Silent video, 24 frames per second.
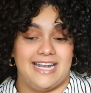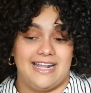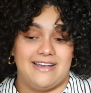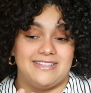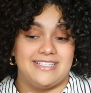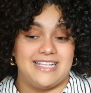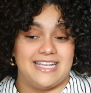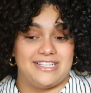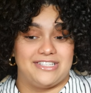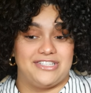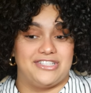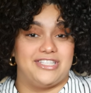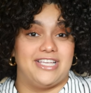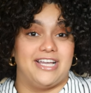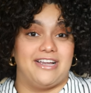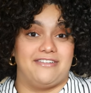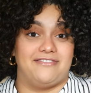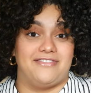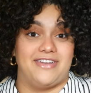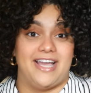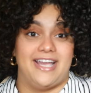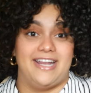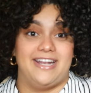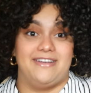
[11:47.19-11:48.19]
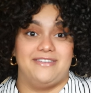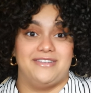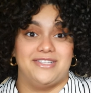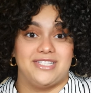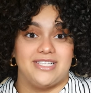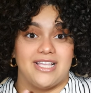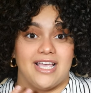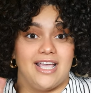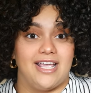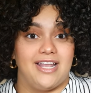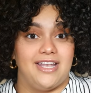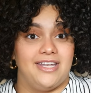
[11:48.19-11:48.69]
And I was actually terrified. I
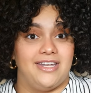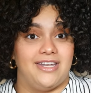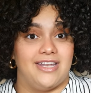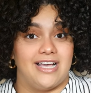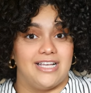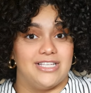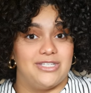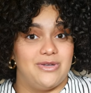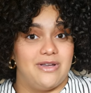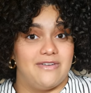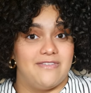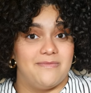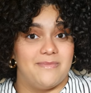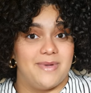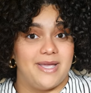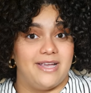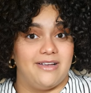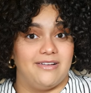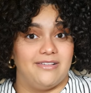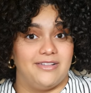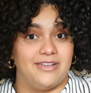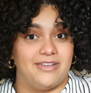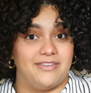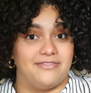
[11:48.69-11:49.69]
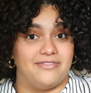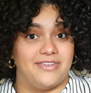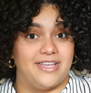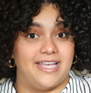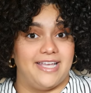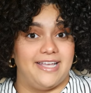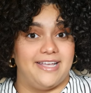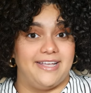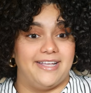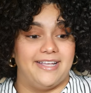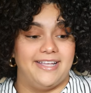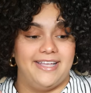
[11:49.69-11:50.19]
was like, not you having my hair looking
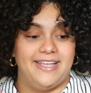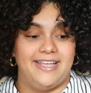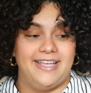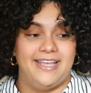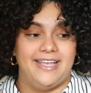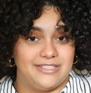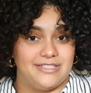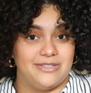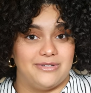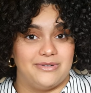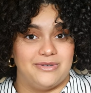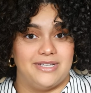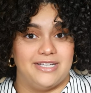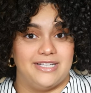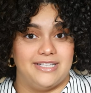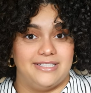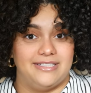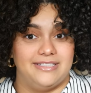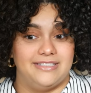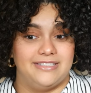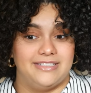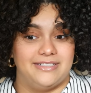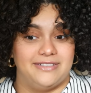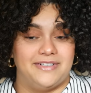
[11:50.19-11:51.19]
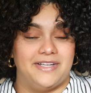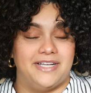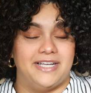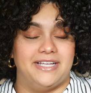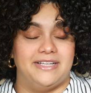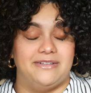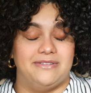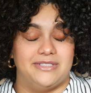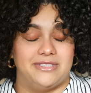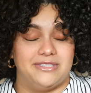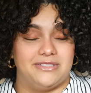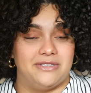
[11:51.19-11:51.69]
fake. It is so good,
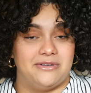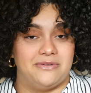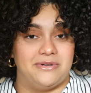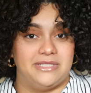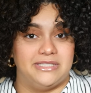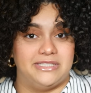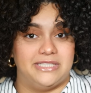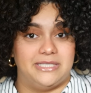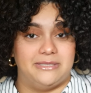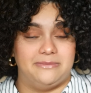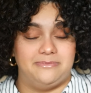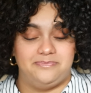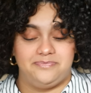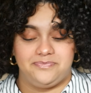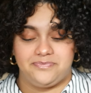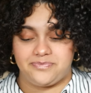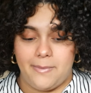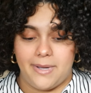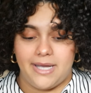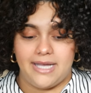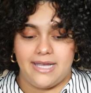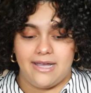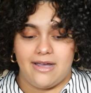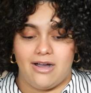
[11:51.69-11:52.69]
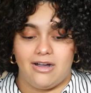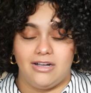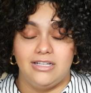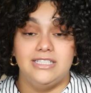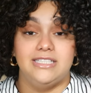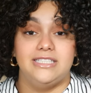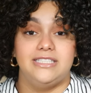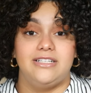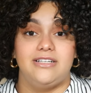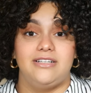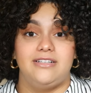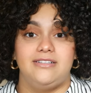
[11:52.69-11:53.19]
okay? It was so well done. But
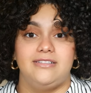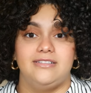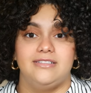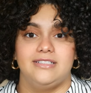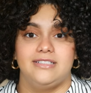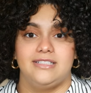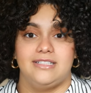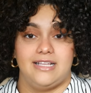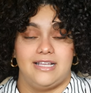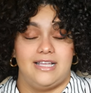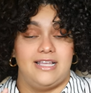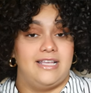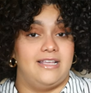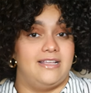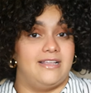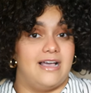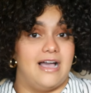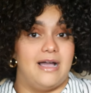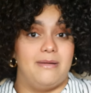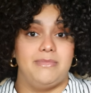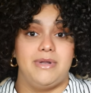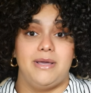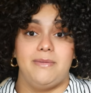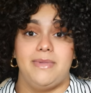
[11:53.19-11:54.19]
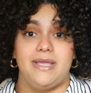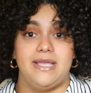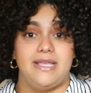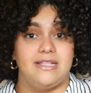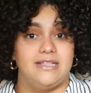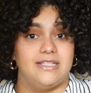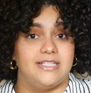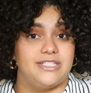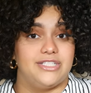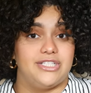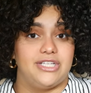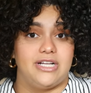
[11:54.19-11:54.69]
all in all, I'm not
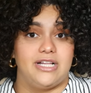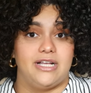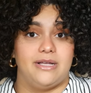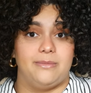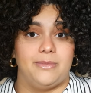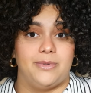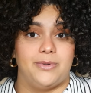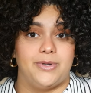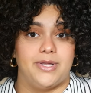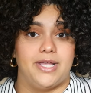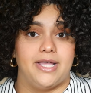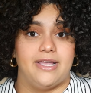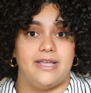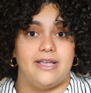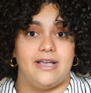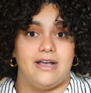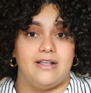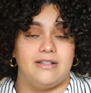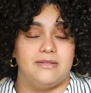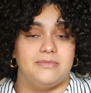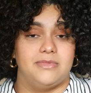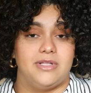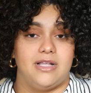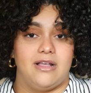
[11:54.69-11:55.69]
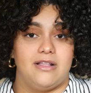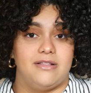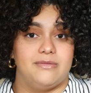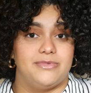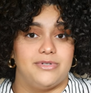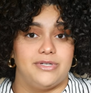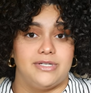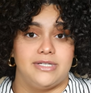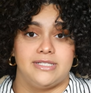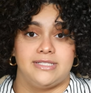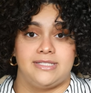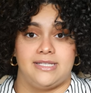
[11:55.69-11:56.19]
making this shit up, okay? All
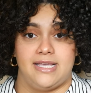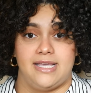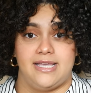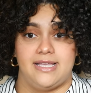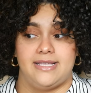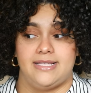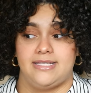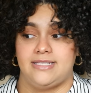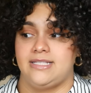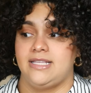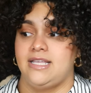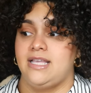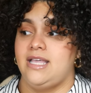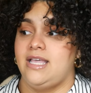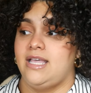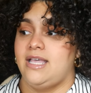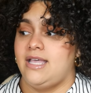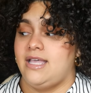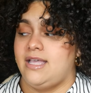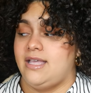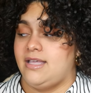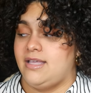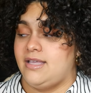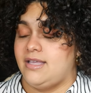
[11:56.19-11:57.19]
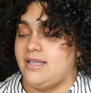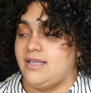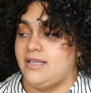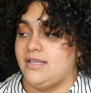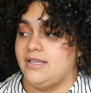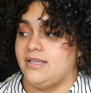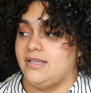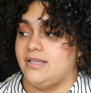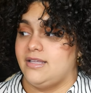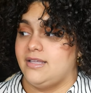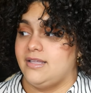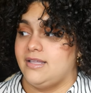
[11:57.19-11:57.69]
I'm trying to say is
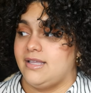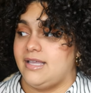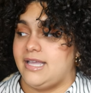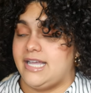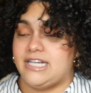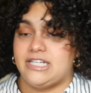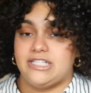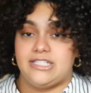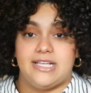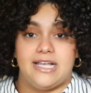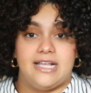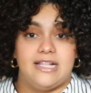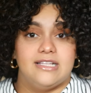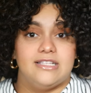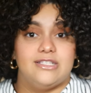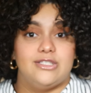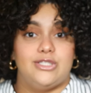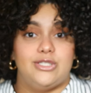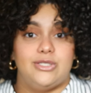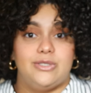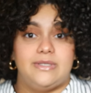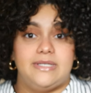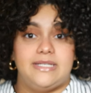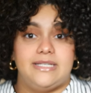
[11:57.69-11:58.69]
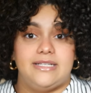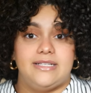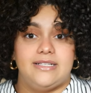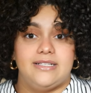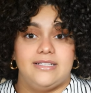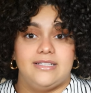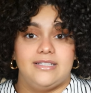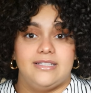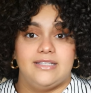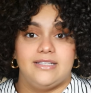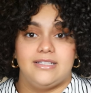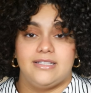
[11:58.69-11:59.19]
hairstylists do it.
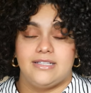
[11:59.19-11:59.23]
